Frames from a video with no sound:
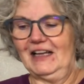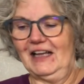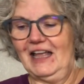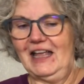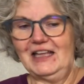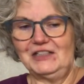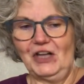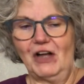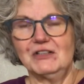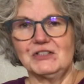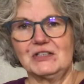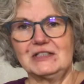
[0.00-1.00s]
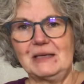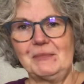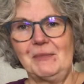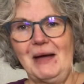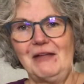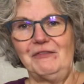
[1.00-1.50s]
And dogs are some
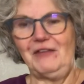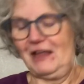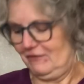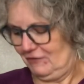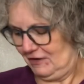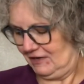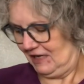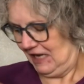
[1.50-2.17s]
of my favorite